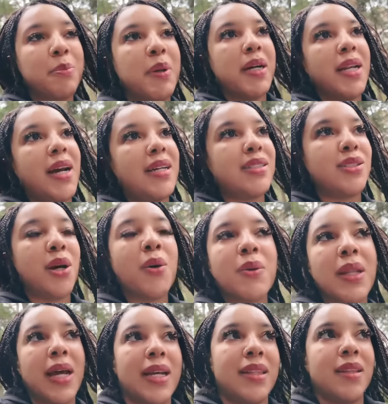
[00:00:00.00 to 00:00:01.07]
But I
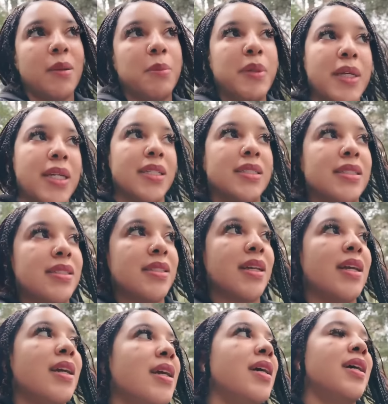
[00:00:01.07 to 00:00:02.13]
don't like them because
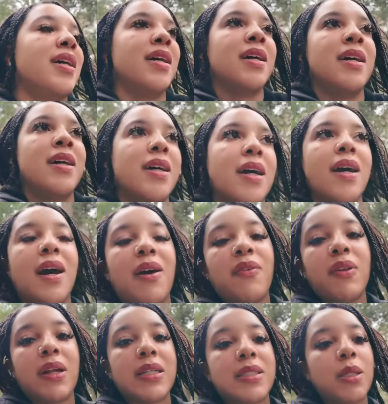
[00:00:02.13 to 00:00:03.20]
I
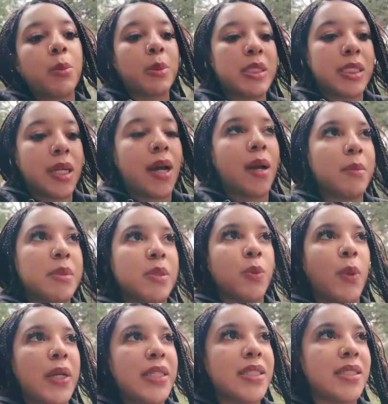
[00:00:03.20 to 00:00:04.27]
feel like so much time
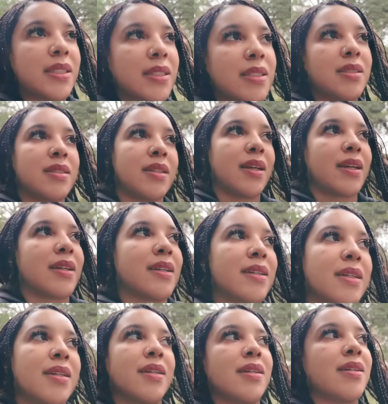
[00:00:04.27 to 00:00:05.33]
is wasted.
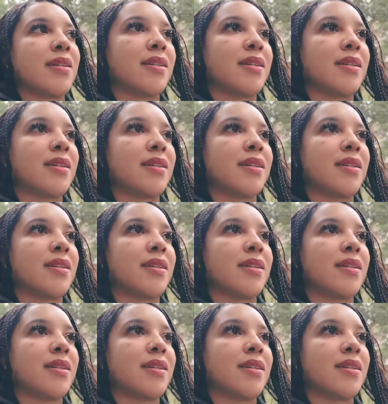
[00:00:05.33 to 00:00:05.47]
Like,